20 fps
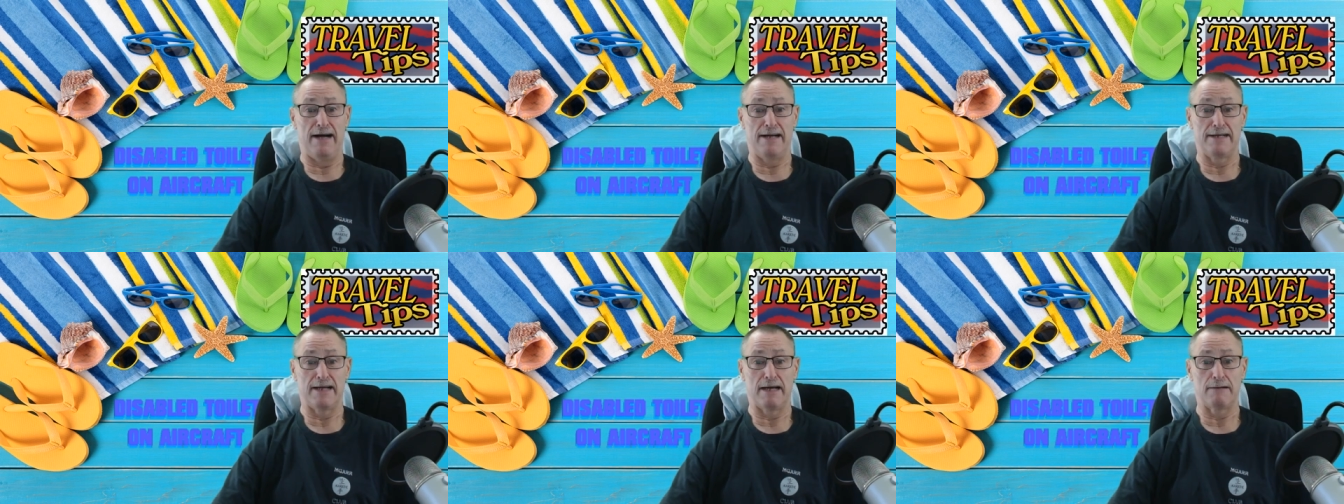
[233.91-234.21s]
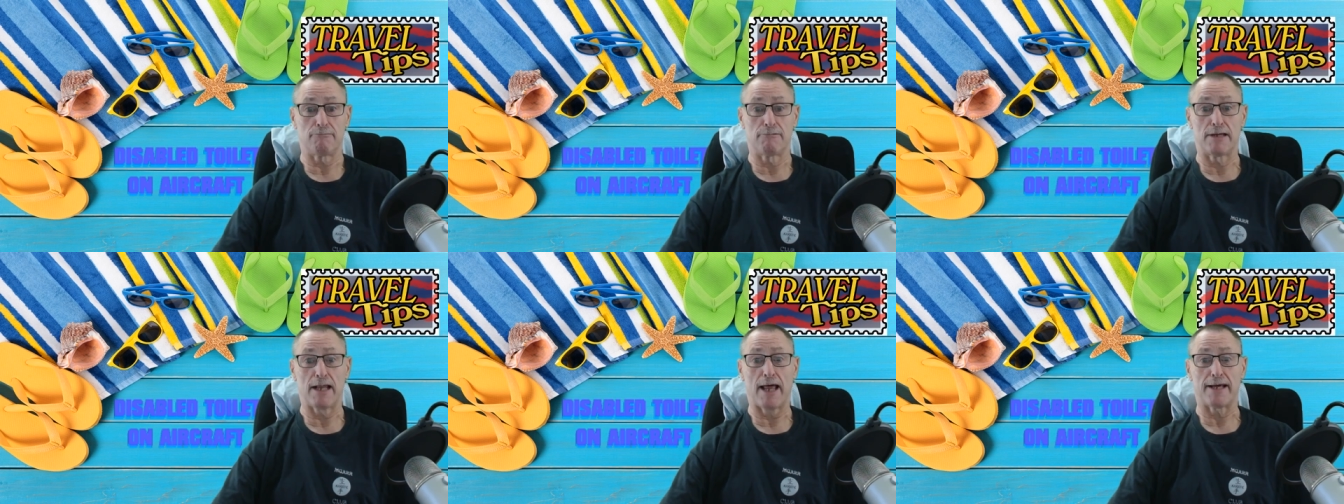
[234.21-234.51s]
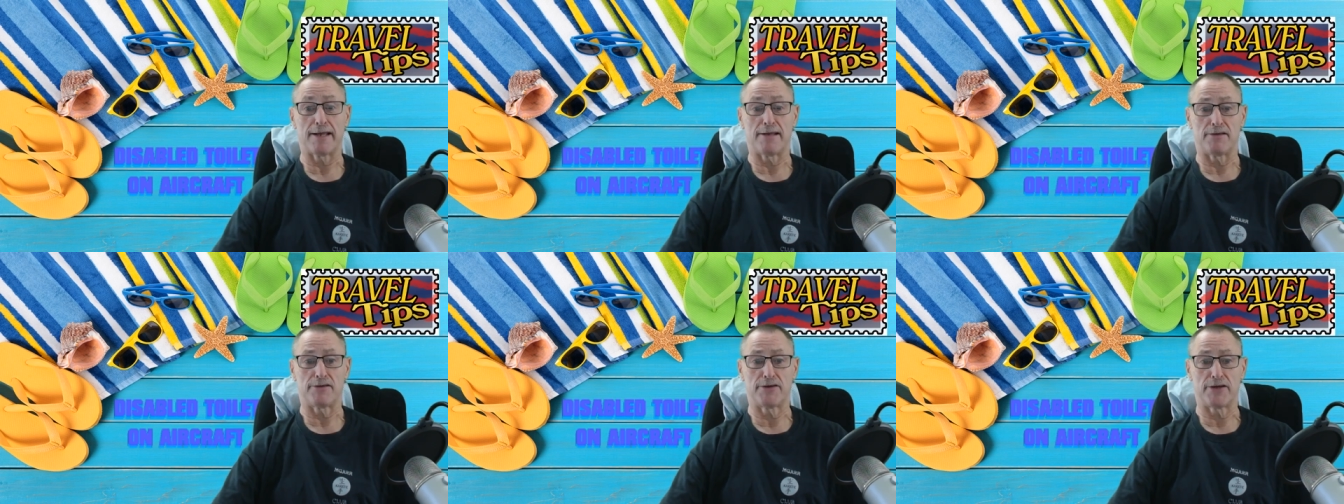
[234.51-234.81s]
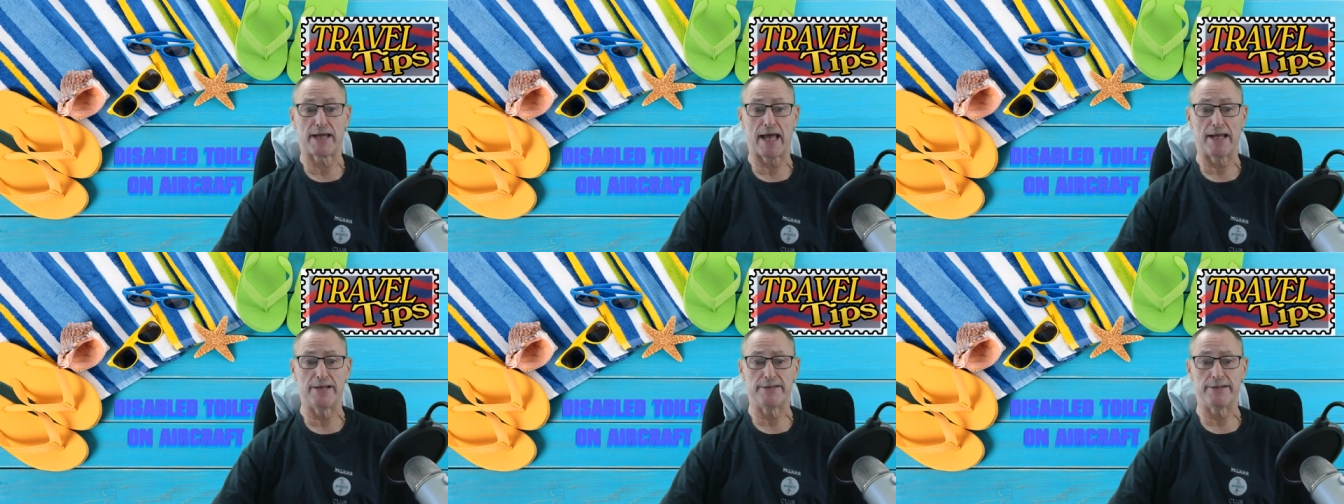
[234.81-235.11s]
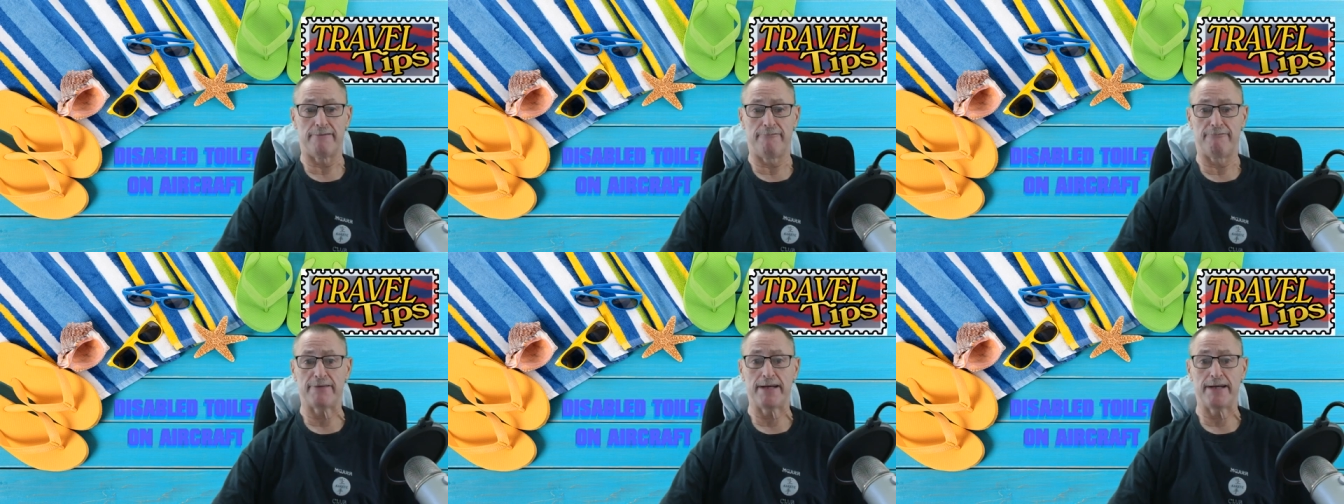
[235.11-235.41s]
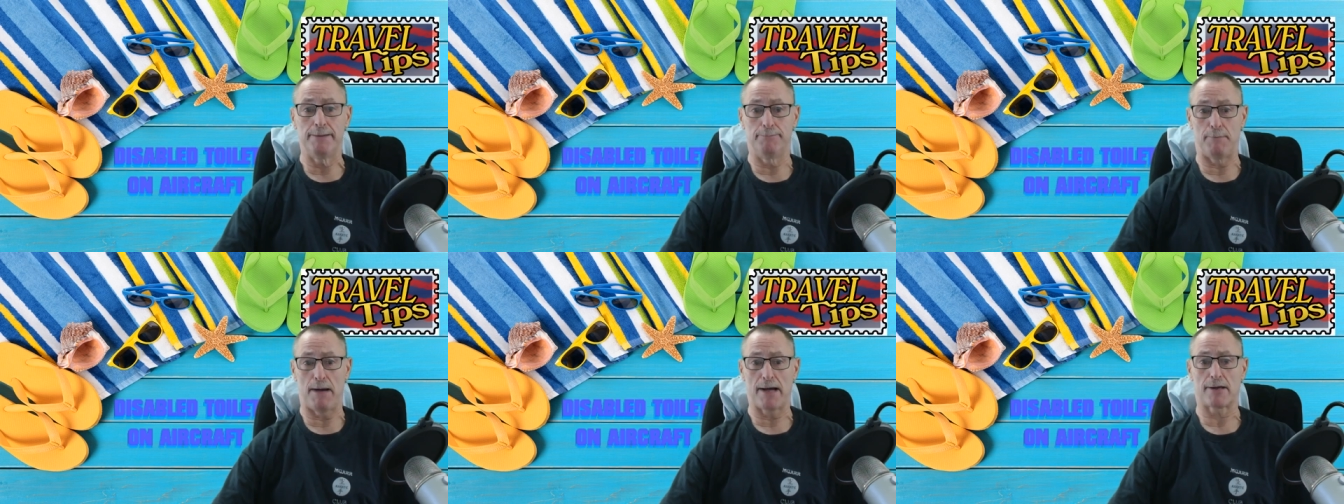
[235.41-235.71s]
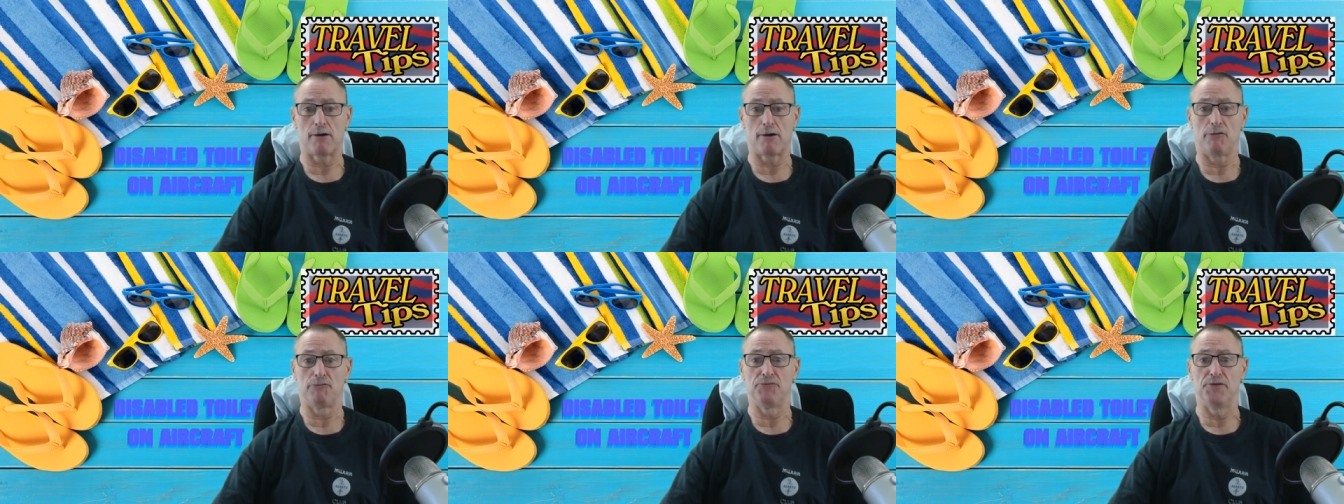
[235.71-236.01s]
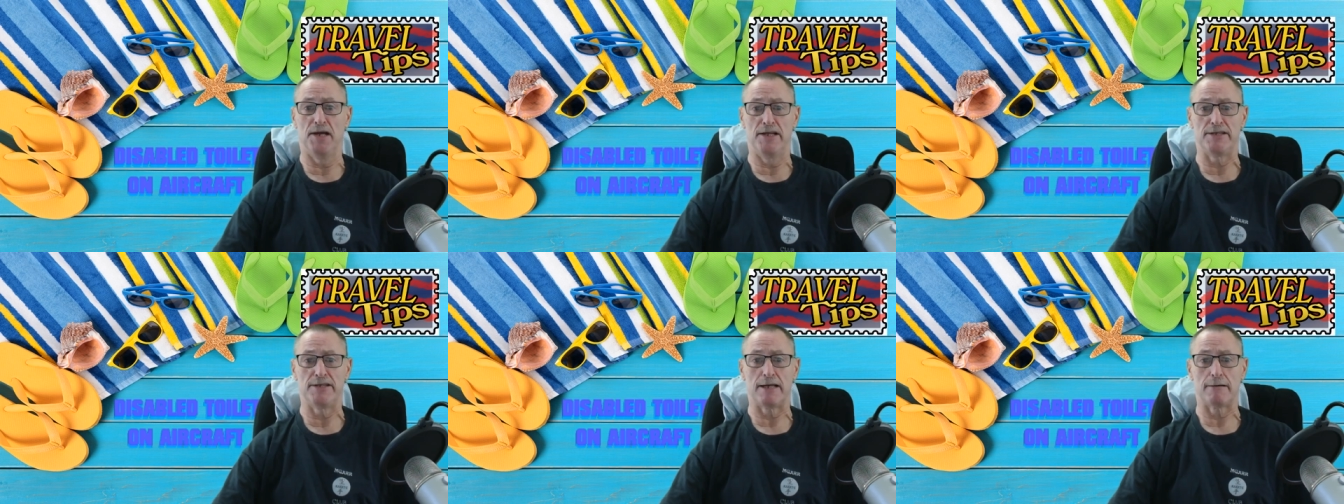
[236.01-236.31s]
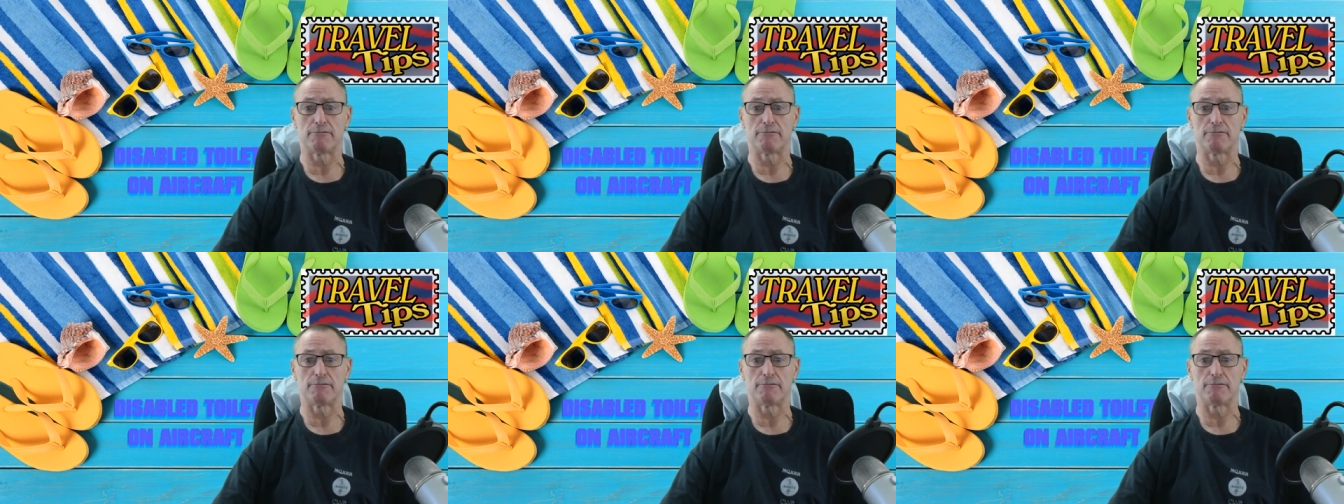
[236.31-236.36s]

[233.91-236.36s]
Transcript: And I would like to get some feedback on this.